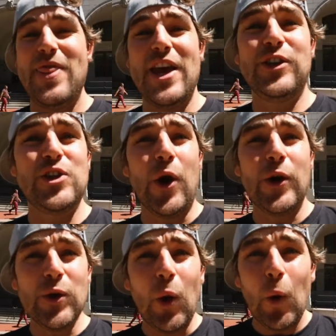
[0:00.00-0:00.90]
They
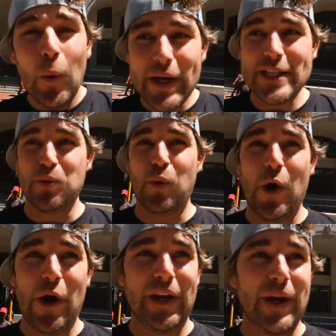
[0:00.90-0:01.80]
don't always
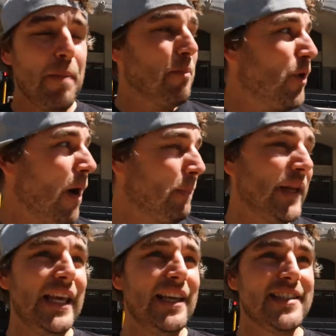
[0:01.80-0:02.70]
work
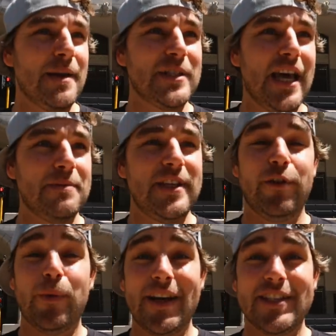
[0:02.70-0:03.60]
properly. Sometimes
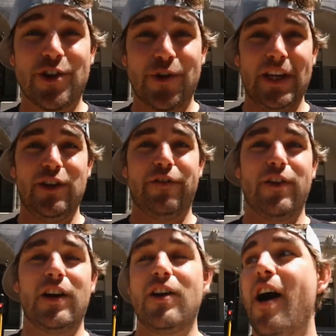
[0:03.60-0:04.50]
even when it's green, you've
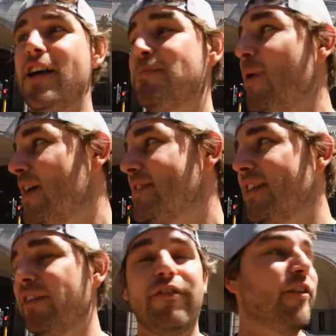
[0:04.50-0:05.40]
got cars
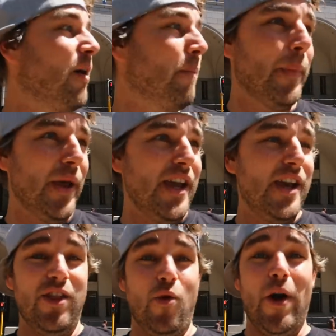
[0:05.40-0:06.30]
passing from
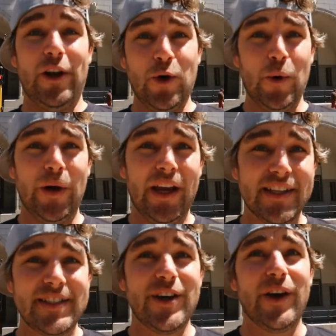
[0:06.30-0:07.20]
the one
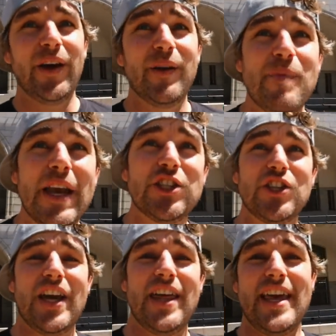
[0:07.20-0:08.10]
corner. So make
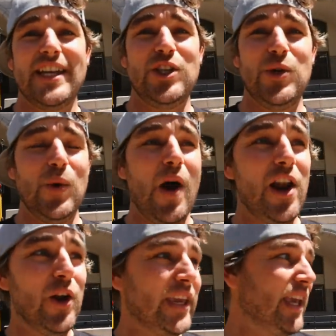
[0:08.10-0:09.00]
sure that you
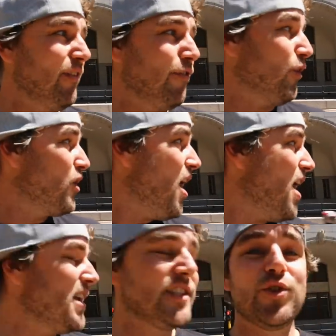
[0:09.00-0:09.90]
are looking for
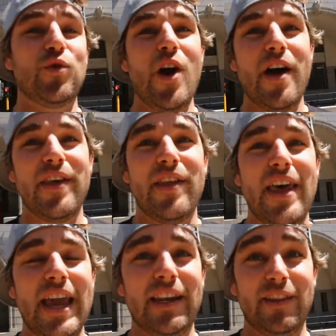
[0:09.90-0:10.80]
cars rather
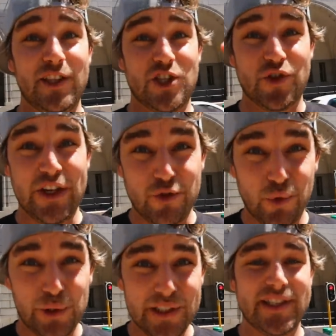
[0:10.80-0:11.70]
than the street
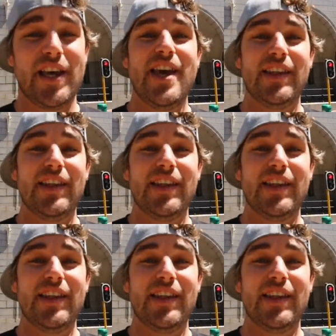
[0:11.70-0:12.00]
rules.